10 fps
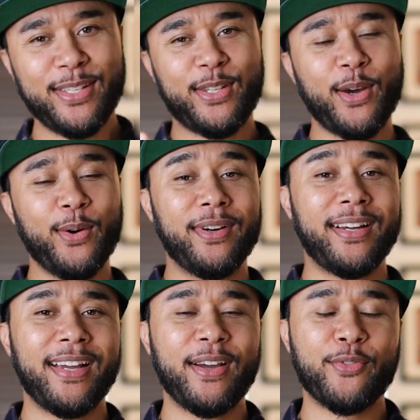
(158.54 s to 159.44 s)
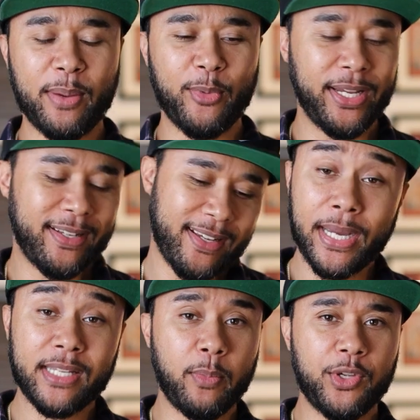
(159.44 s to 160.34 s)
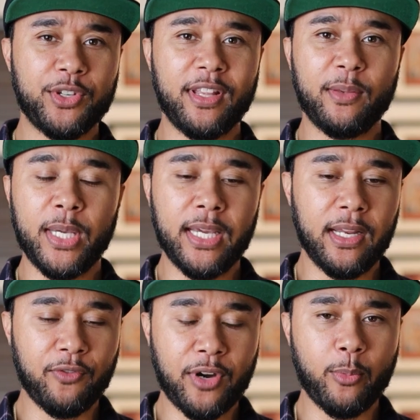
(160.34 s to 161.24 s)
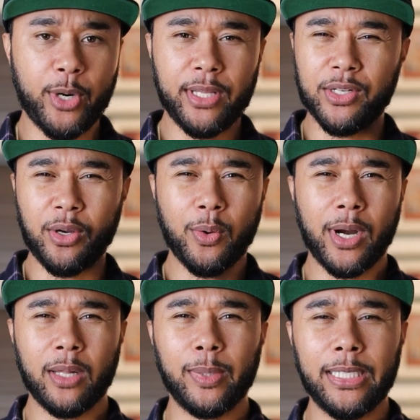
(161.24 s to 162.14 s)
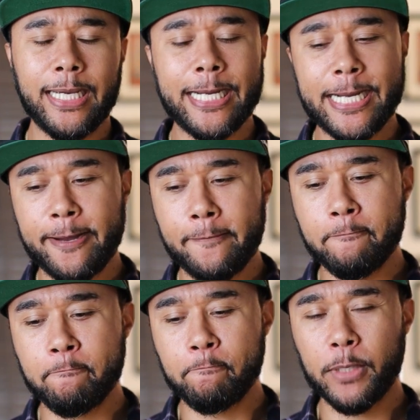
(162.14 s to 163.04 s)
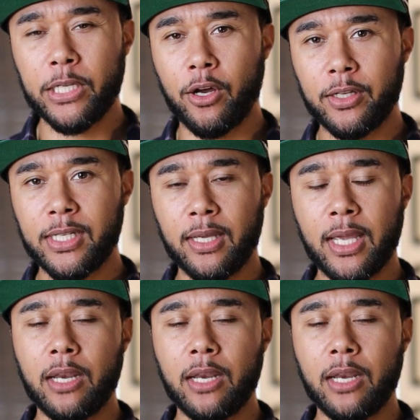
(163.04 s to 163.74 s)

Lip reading: So, frame rate. As I mentioned in the beginning, frame rate is incredibly daunting,